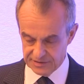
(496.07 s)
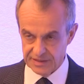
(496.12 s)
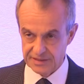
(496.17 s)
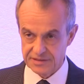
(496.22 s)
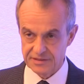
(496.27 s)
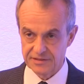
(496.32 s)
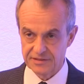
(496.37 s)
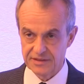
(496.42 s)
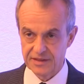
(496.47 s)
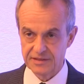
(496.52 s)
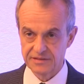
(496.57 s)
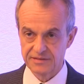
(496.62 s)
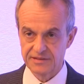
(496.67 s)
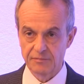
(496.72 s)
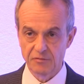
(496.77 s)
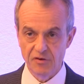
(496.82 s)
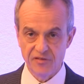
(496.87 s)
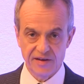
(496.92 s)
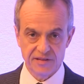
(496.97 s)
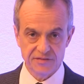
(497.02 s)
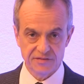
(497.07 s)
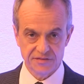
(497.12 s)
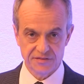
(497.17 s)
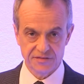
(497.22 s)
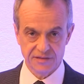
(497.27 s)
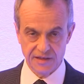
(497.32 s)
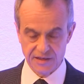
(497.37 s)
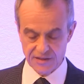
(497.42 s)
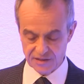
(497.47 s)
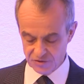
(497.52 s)
that some of
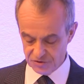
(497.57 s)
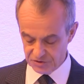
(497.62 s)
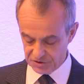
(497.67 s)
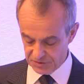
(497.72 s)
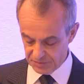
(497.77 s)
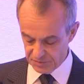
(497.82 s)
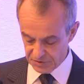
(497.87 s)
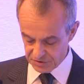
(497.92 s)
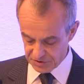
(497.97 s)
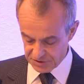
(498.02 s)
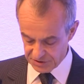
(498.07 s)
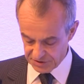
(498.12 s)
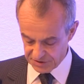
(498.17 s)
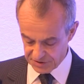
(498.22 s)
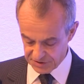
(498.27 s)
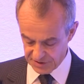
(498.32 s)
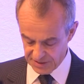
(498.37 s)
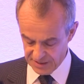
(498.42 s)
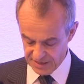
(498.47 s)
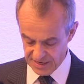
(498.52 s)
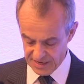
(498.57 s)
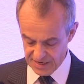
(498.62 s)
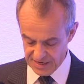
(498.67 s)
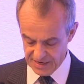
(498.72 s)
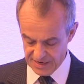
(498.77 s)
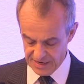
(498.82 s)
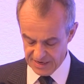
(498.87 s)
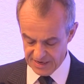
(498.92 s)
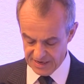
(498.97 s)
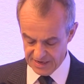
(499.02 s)
us contributed,
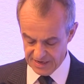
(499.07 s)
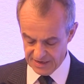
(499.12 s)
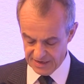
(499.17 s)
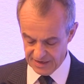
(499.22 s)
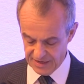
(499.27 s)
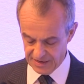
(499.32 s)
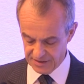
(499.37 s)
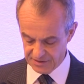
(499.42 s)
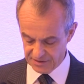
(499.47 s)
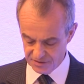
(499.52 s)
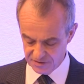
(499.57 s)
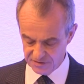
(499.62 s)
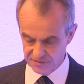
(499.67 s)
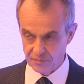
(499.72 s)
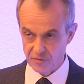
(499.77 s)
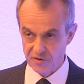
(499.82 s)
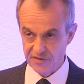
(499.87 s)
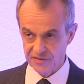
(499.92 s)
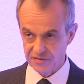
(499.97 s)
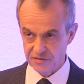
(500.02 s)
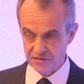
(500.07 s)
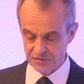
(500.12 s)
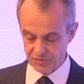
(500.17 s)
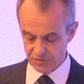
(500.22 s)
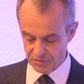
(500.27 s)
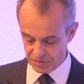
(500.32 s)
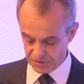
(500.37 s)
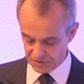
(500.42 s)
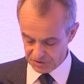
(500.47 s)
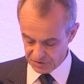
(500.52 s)
some of us in
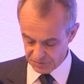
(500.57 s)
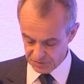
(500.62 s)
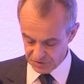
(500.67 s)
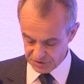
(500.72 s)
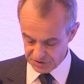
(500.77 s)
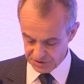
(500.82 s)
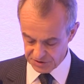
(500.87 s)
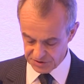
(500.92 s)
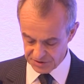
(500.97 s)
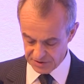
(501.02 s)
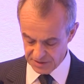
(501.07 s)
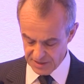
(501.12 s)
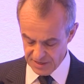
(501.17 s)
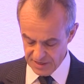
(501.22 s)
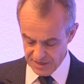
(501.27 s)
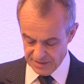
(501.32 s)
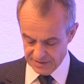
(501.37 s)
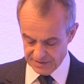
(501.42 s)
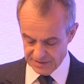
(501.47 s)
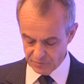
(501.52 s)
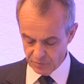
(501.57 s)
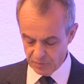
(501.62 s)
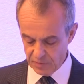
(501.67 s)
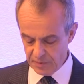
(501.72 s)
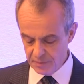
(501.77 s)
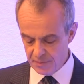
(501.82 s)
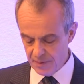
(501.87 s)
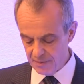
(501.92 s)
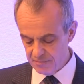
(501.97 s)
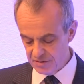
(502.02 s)
this room contributed, that will
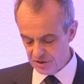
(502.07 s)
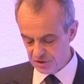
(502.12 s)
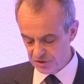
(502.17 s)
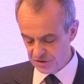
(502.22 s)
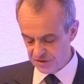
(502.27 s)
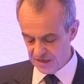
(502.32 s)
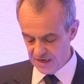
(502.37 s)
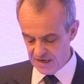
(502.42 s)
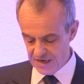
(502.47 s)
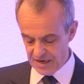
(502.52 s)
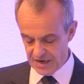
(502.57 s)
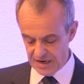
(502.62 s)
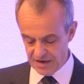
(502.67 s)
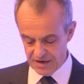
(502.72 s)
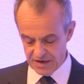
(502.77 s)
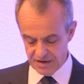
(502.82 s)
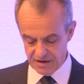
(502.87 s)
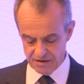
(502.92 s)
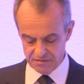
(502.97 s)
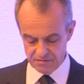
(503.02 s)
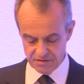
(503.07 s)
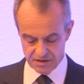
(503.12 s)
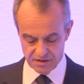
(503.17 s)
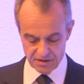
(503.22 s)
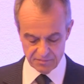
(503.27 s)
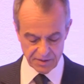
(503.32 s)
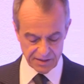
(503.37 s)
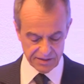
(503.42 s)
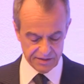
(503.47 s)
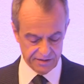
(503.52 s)
be published, I
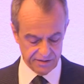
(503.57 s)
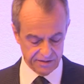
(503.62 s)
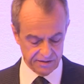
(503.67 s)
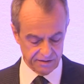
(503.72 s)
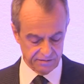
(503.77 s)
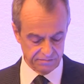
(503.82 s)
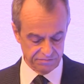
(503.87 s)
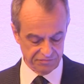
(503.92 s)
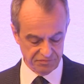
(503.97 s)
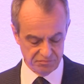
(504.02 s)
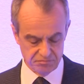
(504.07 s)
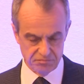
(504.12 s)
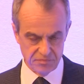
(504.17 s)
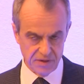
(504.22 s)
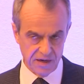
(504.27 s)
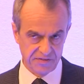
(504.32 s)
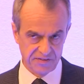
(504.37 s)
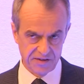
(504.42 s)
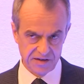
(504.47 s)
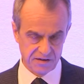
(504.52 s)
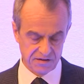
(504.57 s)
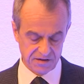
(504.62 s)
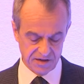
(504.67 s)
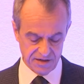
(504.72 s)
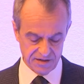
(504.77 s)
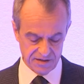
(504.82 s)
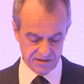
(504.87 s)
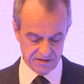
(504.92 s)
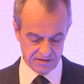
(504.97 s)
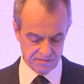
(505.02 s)
think,
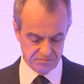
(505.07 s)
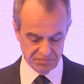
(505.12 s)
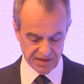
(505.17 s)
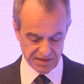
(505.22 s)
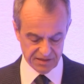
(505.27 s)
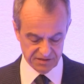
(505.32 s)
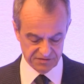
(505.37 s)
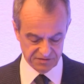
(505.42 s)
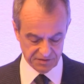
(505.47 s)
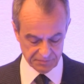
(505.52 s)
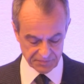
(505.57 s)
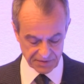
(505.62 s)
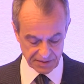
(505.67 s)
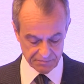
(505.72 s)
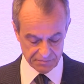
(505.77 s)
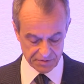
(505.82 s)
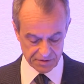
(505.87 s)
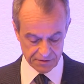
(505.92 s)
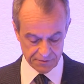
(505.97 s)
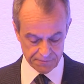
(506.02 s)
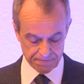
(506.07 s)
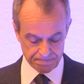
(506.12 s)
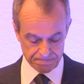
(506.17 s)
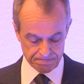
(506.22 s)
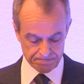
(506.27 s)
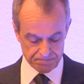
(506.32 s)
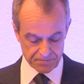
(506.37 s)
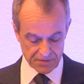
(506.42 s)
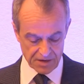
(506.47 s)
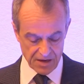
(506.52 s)
by September.
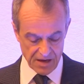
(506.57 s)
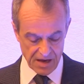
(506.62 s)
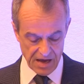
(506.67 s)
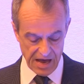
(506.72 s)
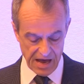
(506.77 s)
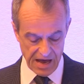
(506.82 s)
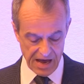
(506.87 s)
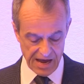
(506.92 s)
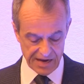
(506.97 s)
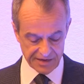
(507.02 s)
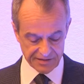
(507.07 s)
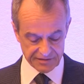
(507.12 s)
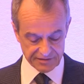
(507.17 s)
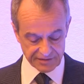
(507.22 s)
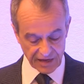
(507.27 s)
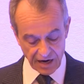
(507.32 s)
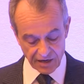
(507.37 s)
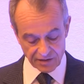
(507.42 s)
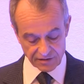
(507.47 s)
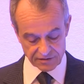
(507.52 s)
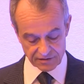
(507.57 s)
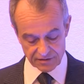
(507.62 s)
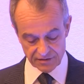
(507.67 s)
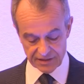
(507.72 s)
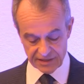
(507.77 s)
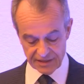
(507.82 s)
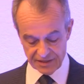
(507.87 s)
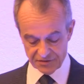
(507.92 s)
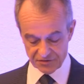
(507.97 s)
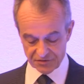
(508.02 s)
And the
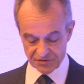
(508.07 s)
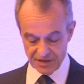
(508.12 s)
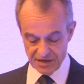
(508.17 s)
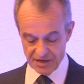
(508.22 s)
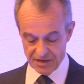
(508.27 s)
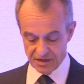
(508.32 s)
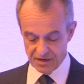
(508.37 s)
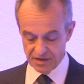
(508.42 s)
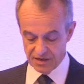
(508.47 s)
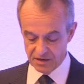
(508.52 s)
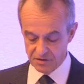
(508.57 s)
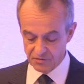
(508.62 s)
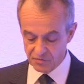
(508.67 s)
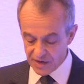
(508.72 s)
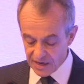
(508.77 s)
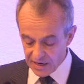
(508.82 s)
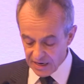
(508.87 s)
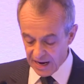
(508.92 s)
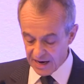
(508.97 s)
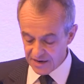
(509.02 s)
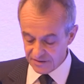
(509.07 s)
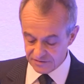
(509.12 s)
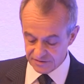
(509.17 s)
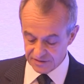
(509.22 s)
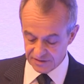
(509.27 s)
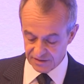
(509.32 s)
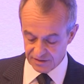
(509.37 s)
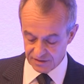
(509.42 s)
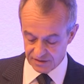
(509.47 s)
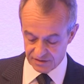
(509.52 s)
title is
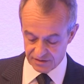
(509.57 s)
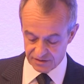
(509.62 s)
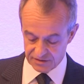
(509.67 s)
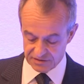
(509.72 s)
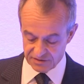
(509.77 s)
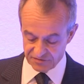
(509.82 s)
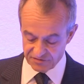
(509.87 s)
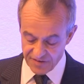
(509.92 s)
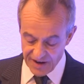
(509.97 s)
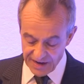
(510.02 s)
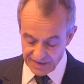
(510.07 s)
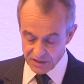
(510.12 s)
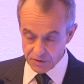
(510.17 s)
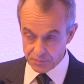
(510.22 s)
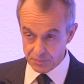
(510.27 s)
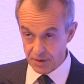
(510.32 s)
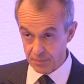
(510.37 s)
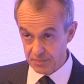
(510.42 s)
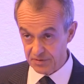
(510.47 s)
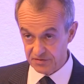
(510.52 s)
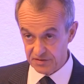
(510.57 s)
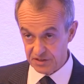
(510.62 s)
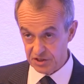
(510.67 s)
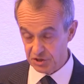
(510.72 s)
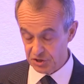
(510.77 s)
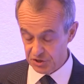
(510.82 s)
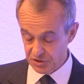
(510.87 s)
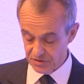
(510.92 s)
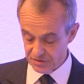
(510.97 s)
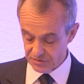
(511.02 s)
realizing the value
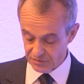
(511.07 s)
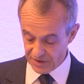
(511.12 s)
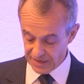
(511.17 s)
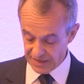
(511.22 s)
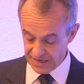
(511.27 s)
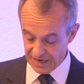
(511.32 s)
proposition